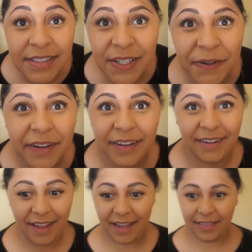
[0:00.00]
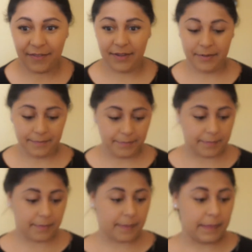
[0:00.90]
so good. I love it.
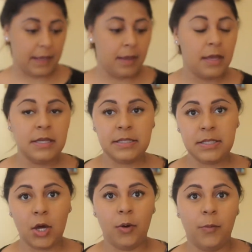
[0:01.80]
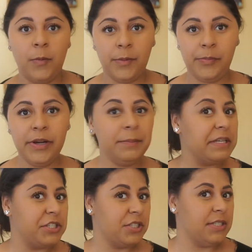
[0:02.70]
So we're pretty
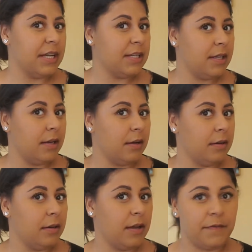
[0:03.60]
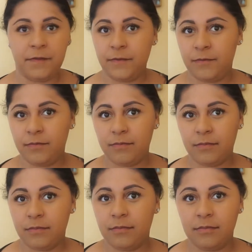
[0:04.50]
much done here. If
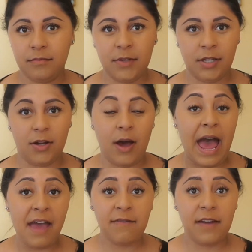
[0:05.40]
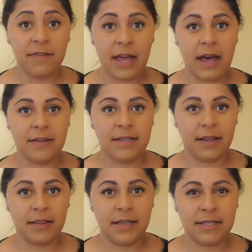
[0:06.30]
you know, I've left the house
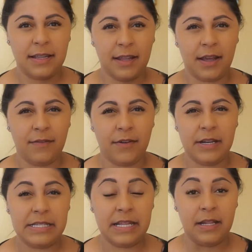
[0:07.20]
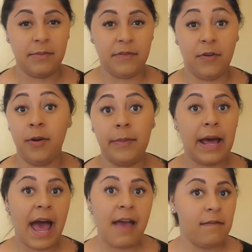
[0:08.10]
like this. I think I've already said that before,
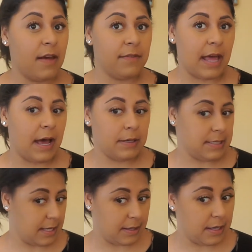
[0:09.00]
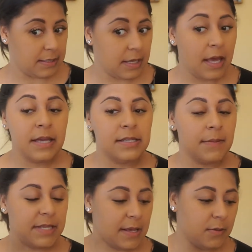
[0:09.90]
but I've left the house like this.
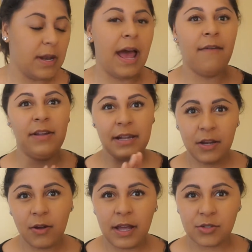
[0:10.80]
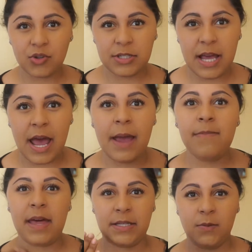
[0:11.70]
Sometimes when I have a little extra
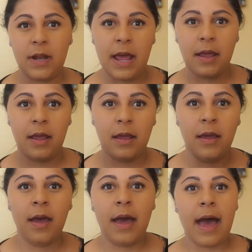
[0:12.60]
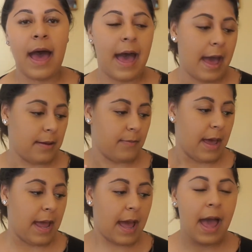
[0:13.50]
time, that's when I add
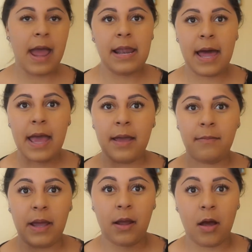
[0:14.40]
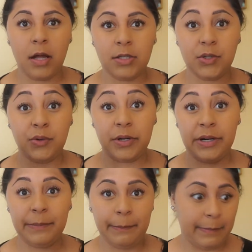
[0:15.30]
my highlight, my contour,